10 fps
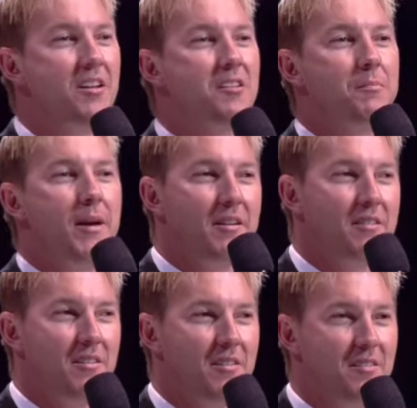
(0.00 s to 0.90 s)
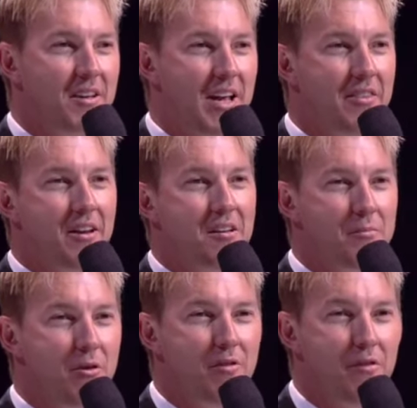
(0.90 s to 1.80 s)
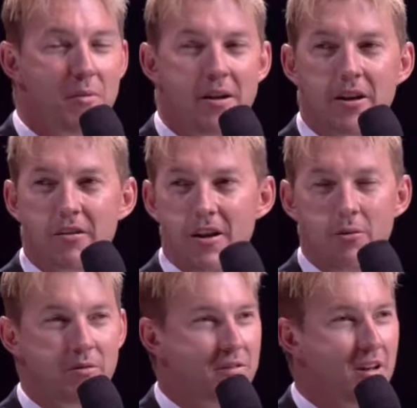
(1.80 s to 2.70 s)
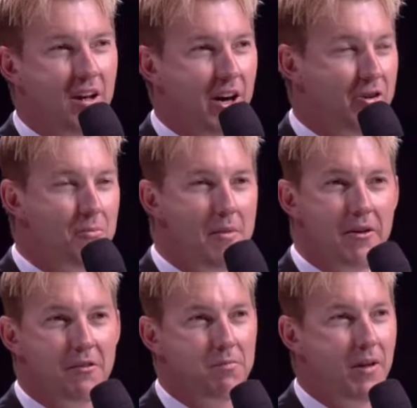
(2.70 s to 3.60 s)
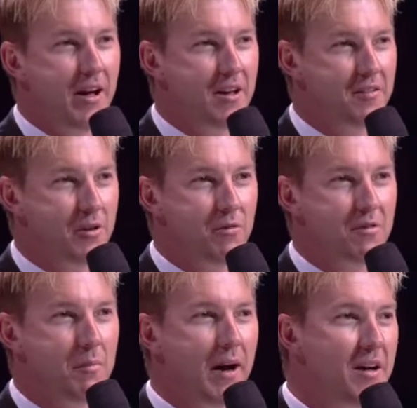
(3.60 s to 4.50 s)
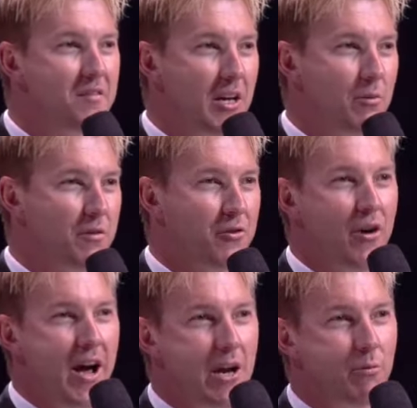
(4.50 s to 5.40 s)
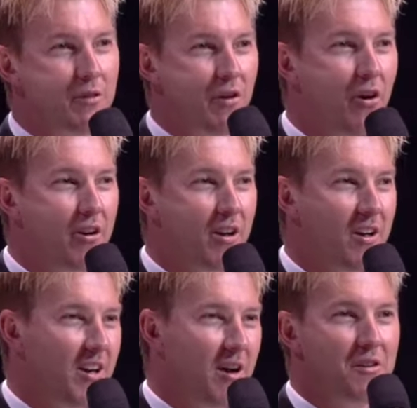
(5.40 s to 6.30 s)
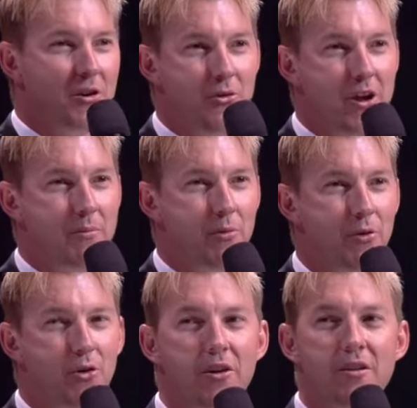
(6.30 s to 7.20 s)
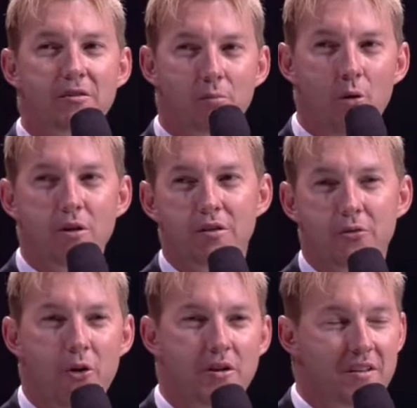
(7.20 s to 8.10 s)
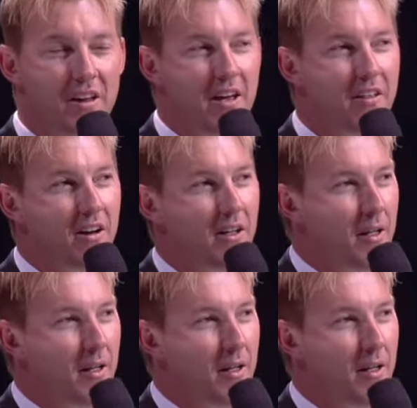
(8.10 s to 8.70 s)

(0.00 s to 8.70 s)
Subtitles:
expect to get that experience from India. It was a tremendous place, it was amazing, it was crowded, it was hot, it was incredible, all those words thrown together.